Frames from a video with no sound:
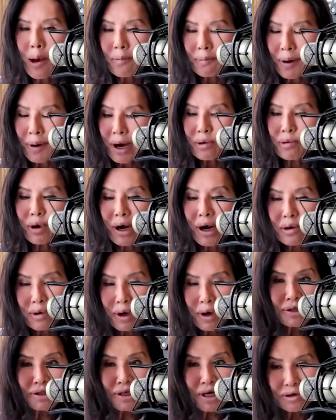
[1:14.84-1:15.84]
But what I
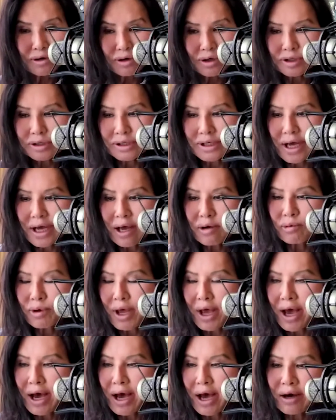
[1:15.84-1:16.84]
want to tell you is today we
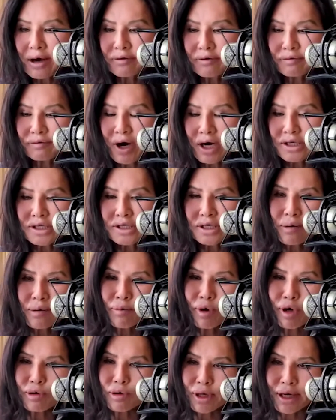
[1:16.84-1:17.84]
have
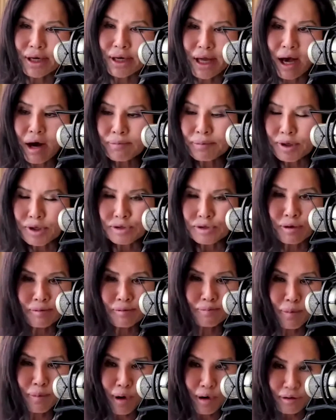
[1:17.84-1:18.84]
someone who can help us with
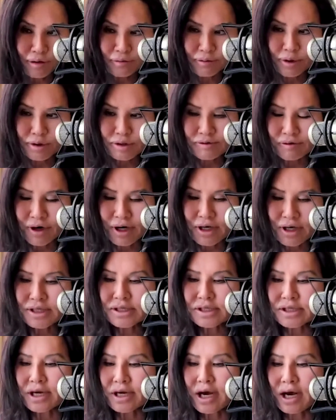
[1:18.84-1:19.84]
both of those
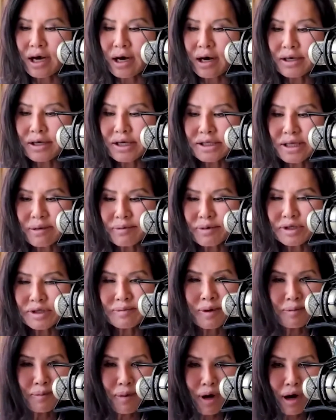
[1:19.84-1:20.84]
fronts. His name is
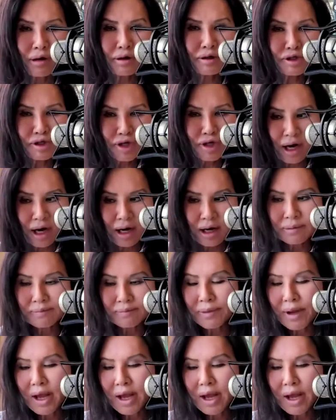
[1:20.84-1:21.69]
Bimal Shah.